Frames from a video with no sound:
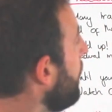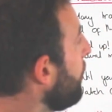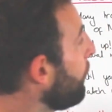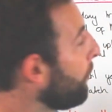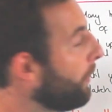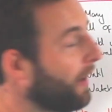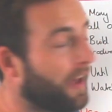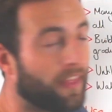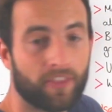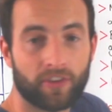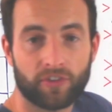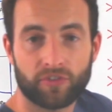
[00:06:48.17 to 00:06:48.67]

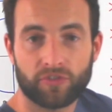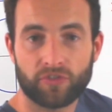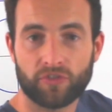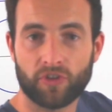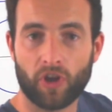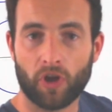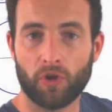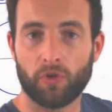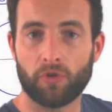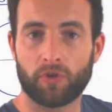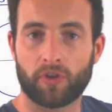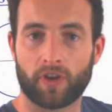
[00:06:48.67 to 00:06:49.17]
Where there's
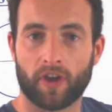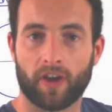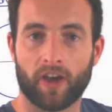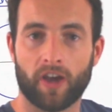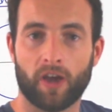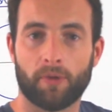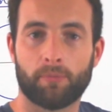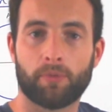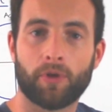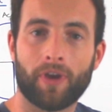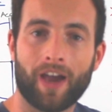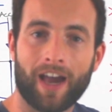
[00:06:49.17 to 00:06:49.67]
no
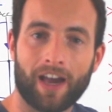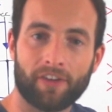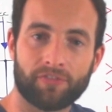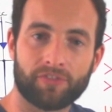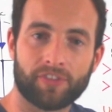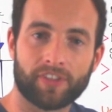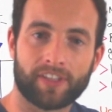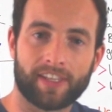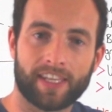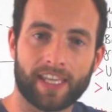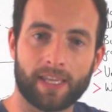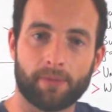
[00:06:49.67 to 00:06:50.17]
curb, you have
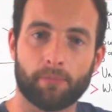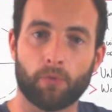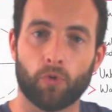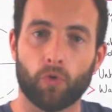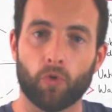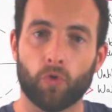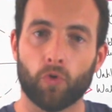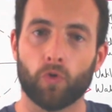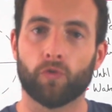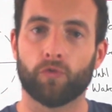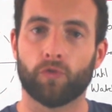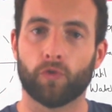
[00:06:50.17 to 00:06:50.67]
to keep
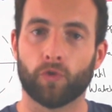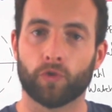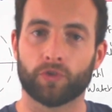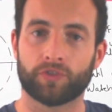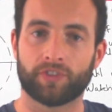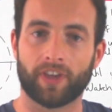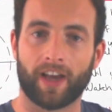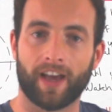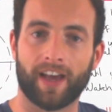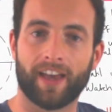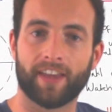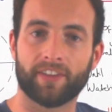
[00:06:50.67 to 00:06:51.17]
all 4
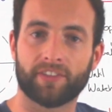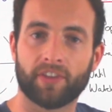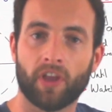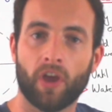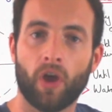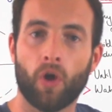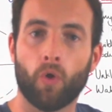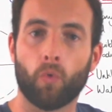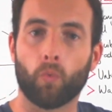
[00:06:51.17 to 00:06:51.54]
tyres